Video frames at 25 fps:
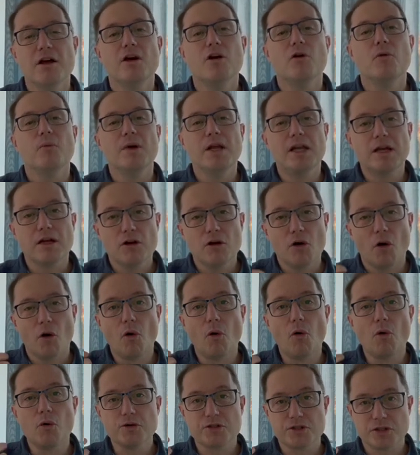we can
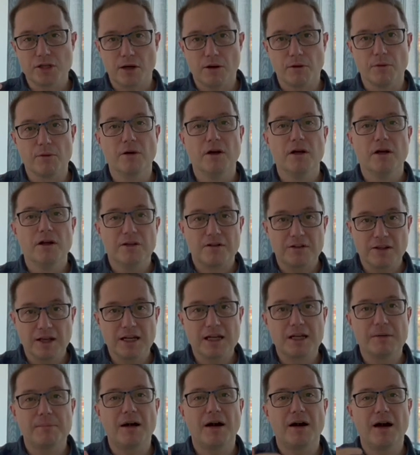also think
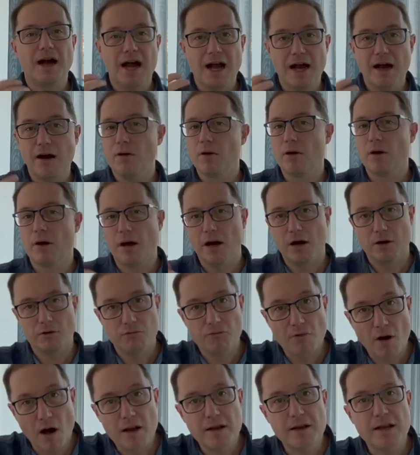about how a
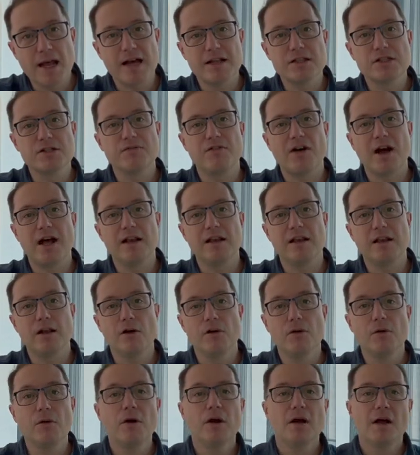run adds value,